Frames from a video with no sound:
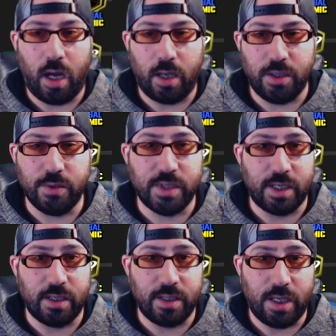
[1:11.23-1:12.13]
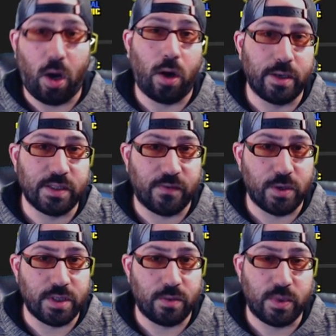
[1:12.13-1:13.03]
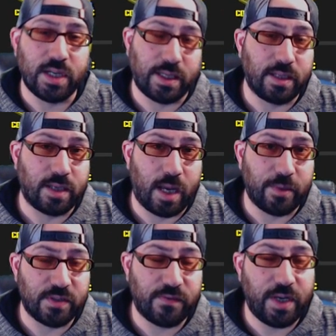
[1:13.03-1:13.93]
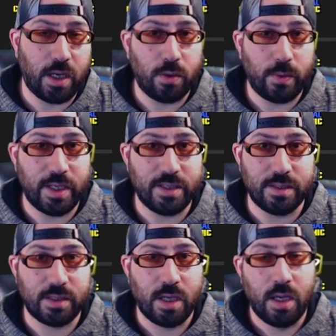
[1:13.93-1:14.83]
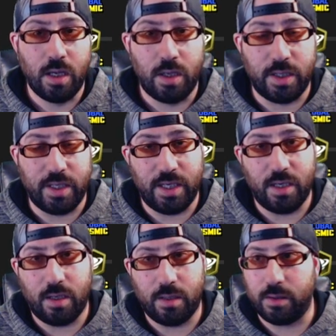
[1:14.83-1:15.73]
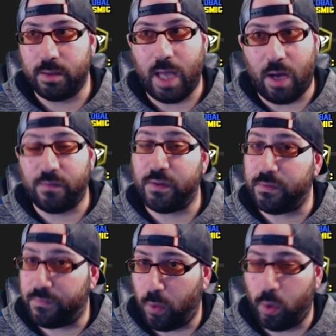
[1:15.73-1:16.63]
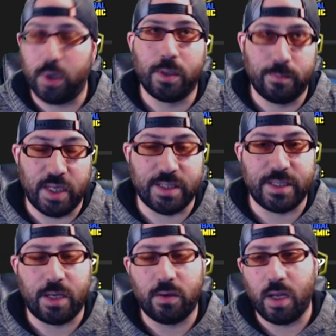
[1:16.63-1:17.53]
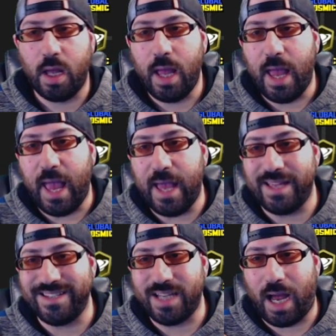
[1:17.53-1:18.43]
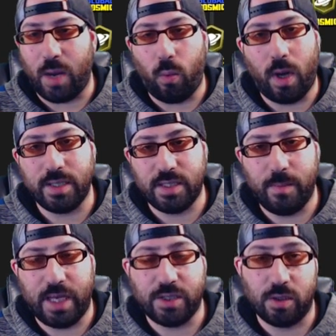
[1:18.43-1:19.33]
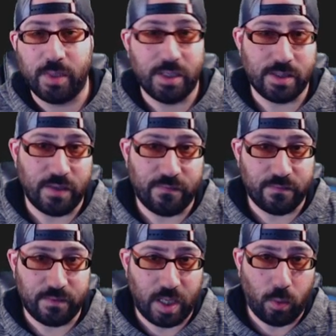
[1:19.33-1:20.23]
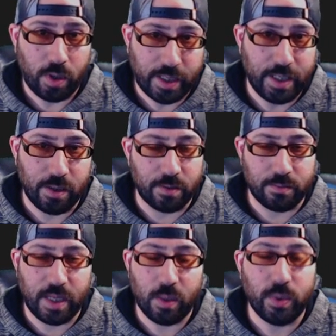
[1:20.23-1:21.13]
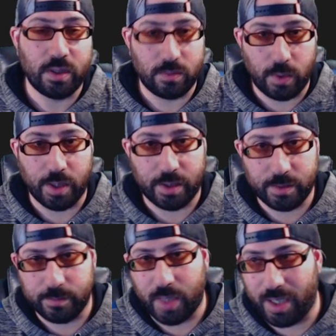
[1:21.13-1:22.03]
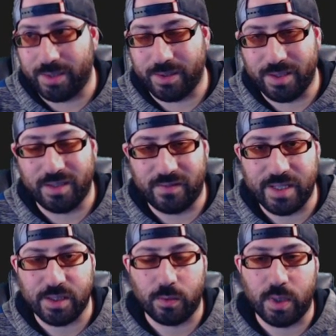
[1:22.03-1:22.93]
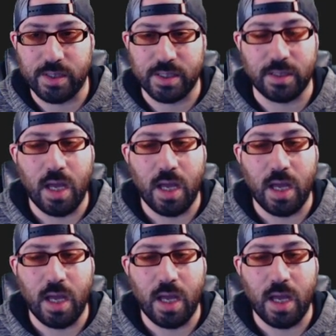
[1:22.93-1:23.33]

using the hardest version, which at the time of this video is the Alpha 4, etc. And I want to make sure, because if they work here, they will work on the lesser ones.